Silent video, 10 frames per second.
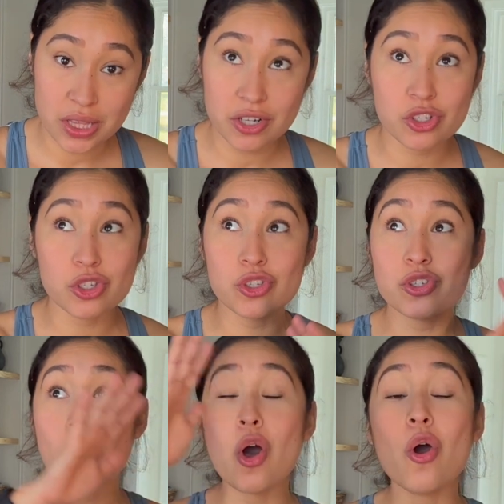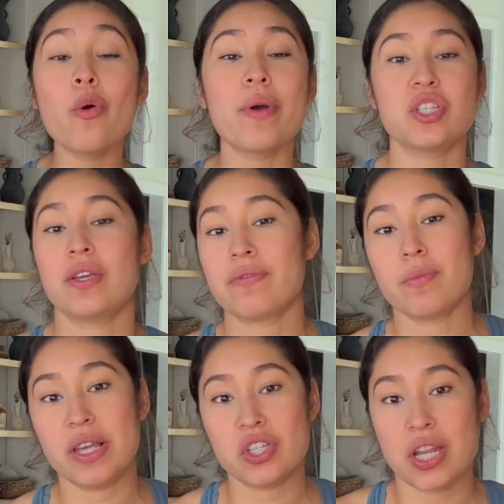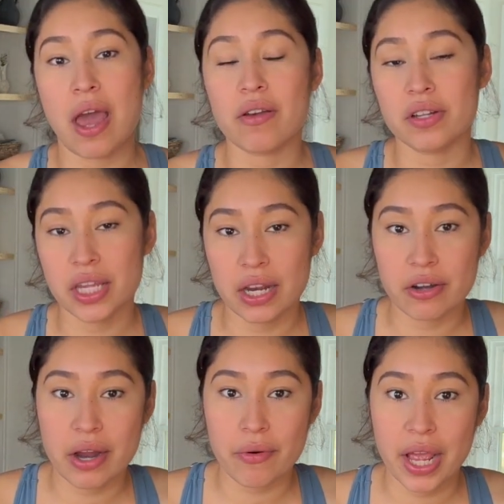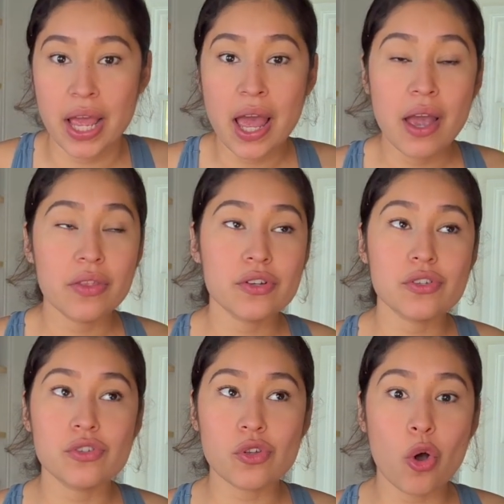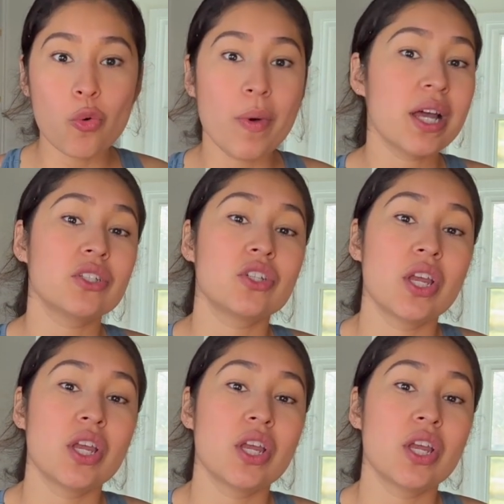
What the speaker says: There's so much information out on the internet, right? There's so much